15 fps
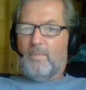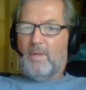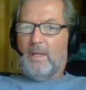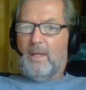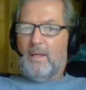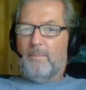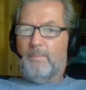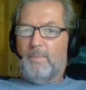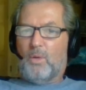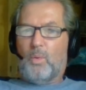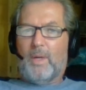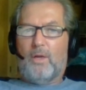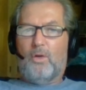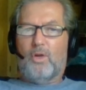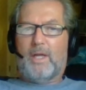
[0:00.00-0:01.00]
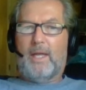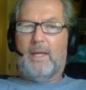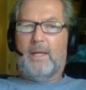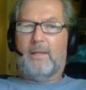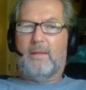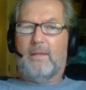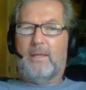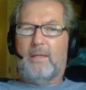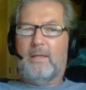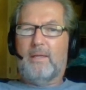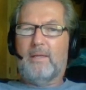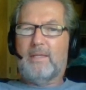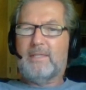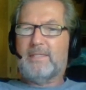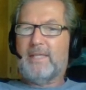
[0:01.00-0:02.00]
A quick look at the
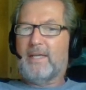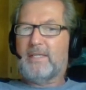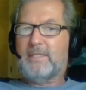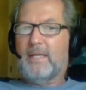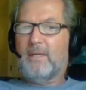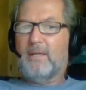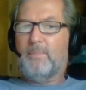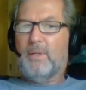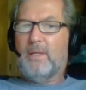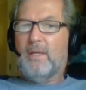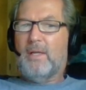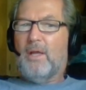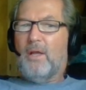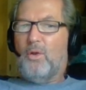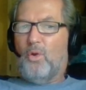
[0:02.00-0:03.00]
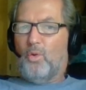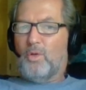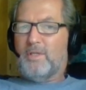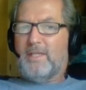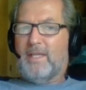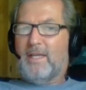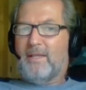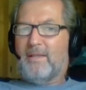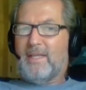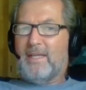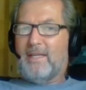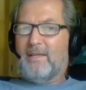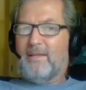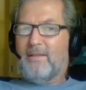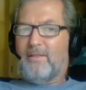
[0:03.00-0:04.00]
settings tab. Notice that
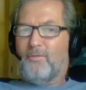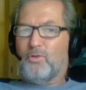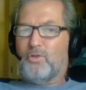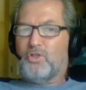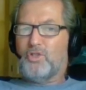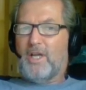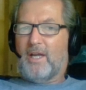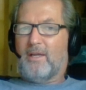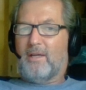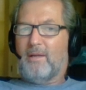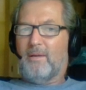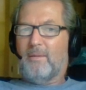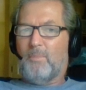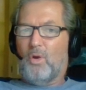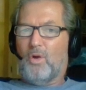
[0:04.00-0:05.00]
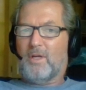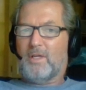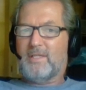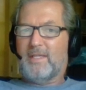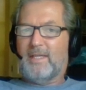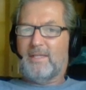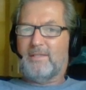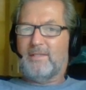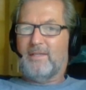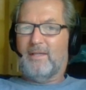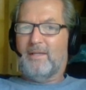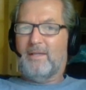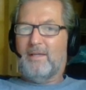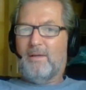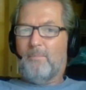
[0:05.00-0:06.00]
the first check box, that
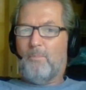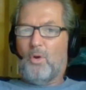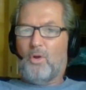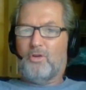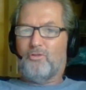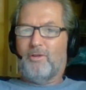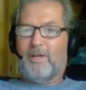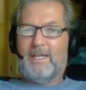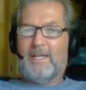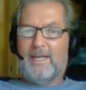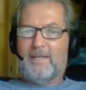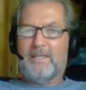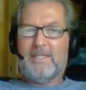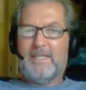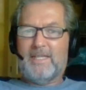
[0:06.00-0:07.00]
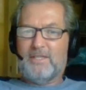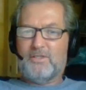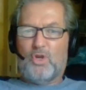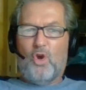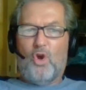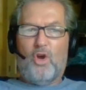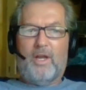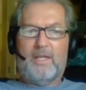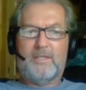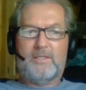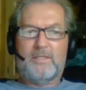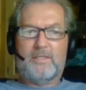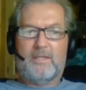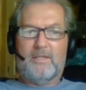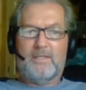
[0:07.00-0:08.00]
monitoring attendance, is gone as
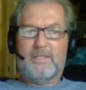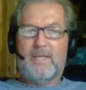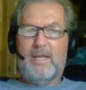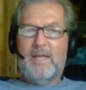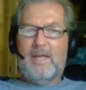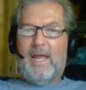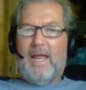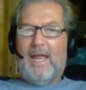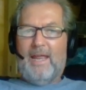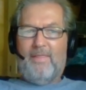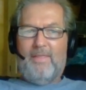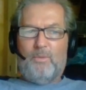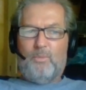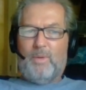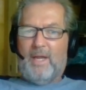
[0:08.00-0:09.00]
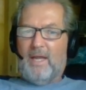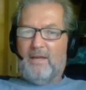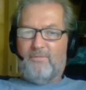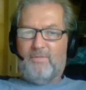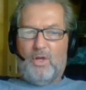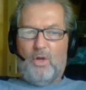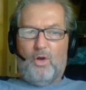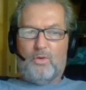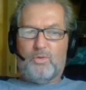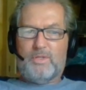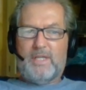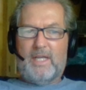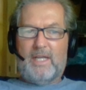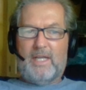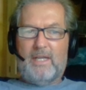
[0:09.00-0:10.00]
discussed. And then we have the auto
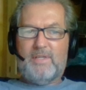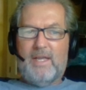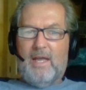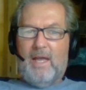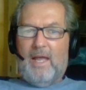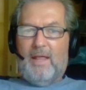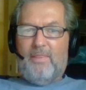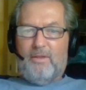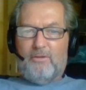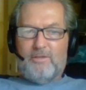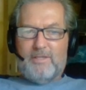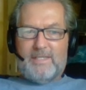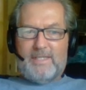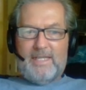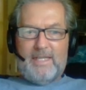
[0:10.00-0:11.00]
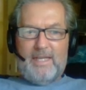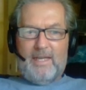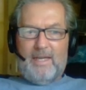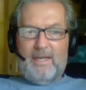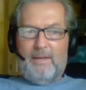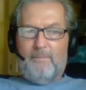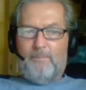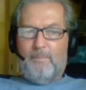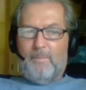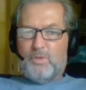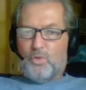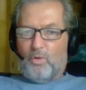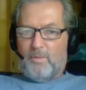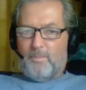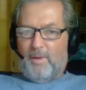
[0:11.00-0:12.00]
saves. There's the
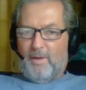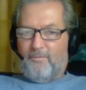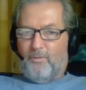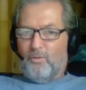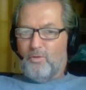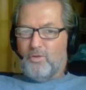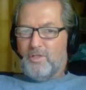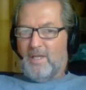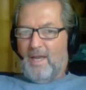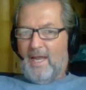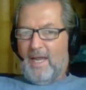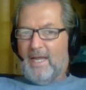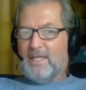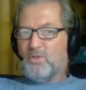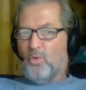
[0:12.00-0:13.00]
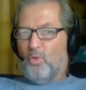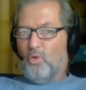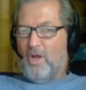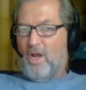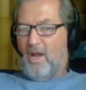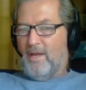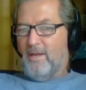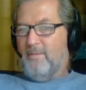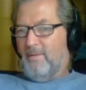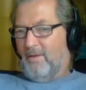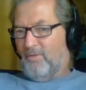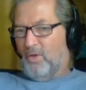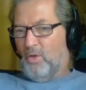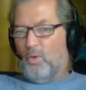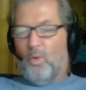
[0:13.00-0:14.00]
sort by first, last, or none.
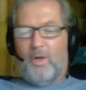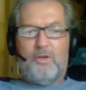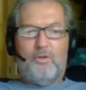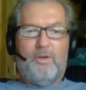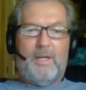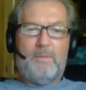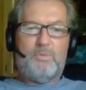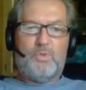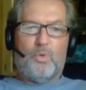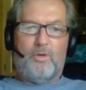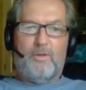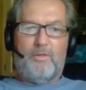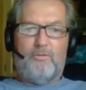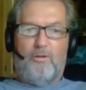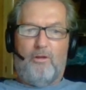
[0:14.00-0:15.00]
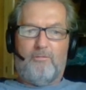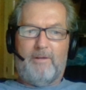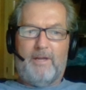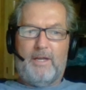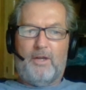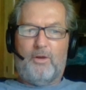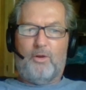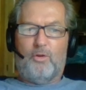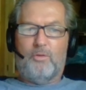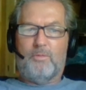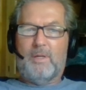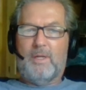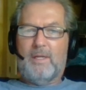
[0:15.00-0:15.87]
If you don't want your name sorted, they're already in a good